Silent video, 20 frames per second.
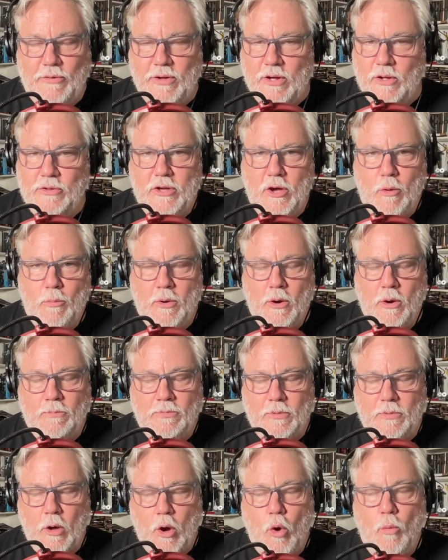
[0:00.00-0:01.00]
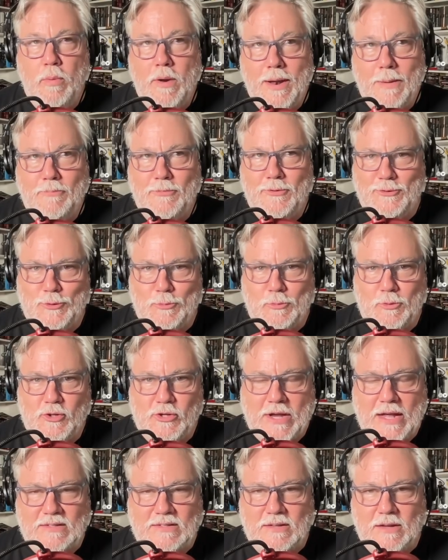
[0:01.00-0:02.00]
We only open up the Super
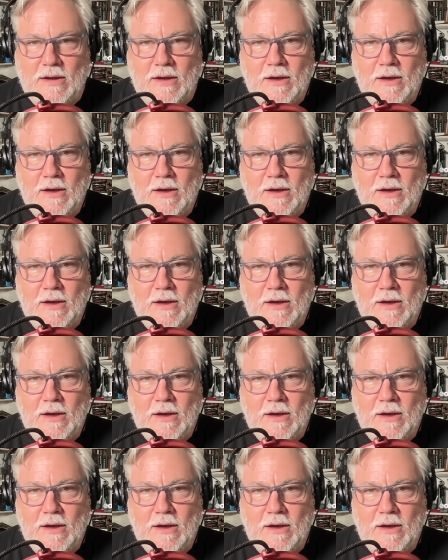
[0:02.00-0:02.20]
Chats